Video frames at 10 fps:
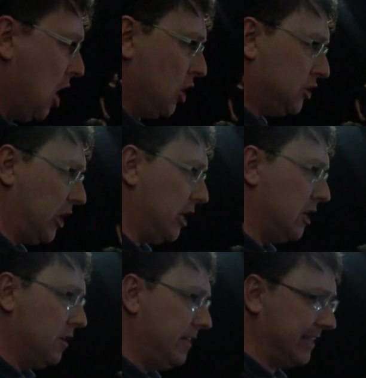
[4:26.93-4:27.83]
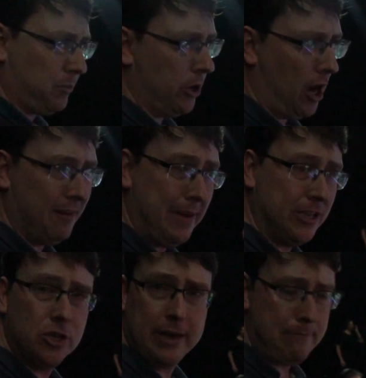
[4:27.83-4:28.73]
So that's what I've been
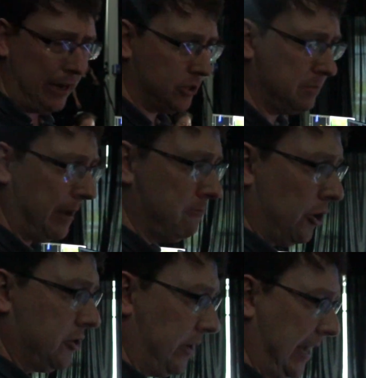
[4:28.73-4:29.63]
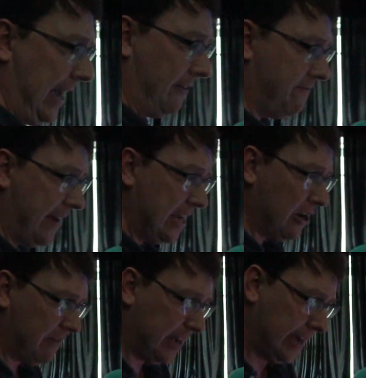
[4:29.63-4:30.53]
doing. Patrick's been monitoring our feed
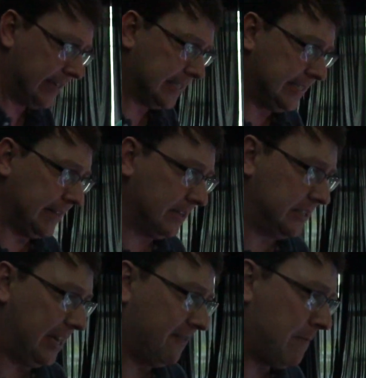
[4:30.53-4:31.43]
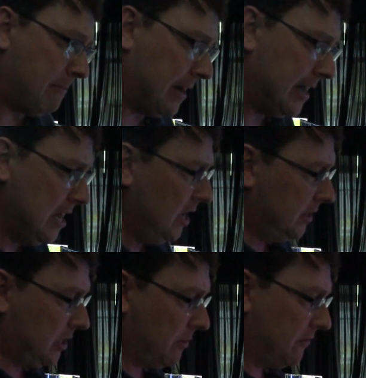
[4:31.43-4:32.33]
over here, as I said, the staff member.
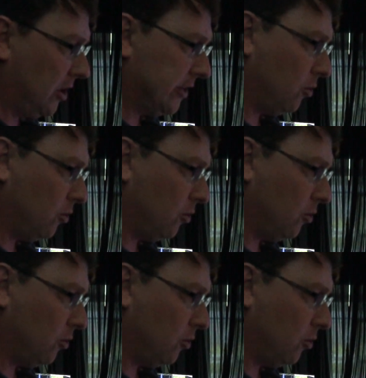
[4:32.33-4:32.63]
So we've got